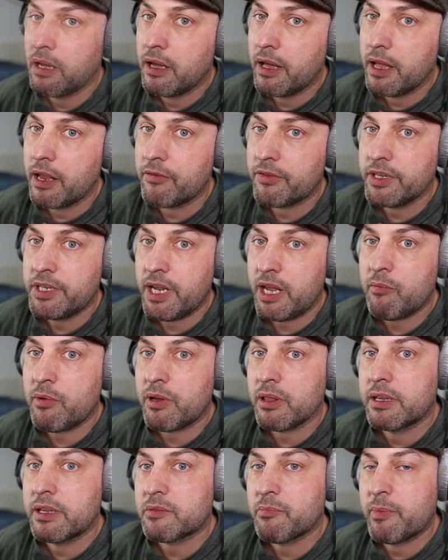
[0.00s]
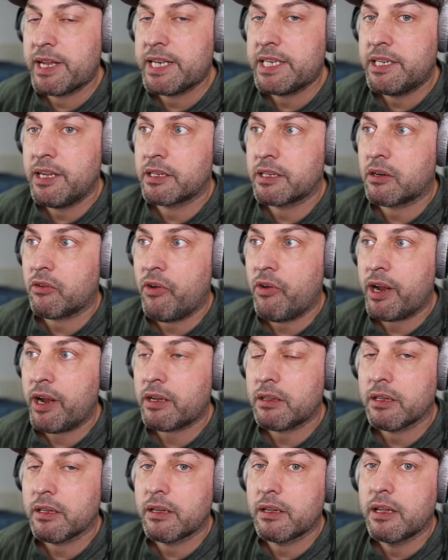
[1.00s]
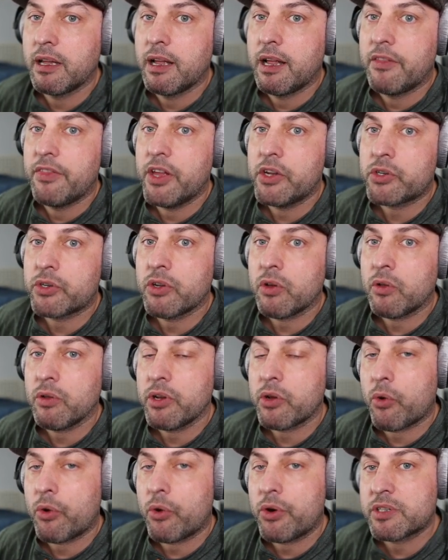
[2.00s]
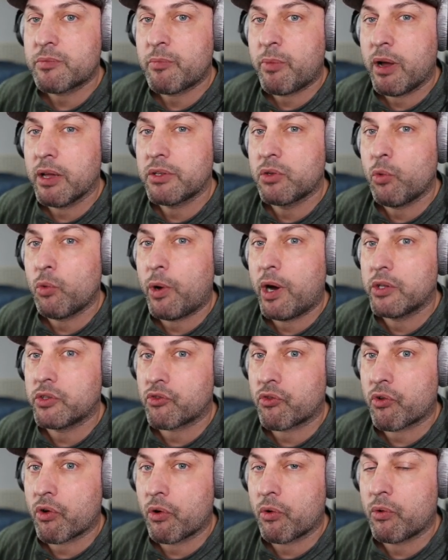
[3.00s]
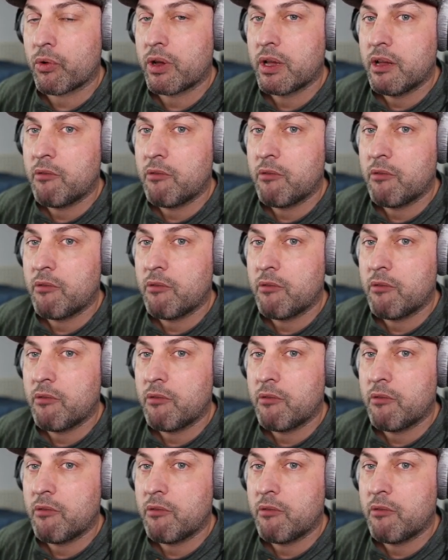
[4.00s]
If the table is maintained correctly, that should only correspond to one row.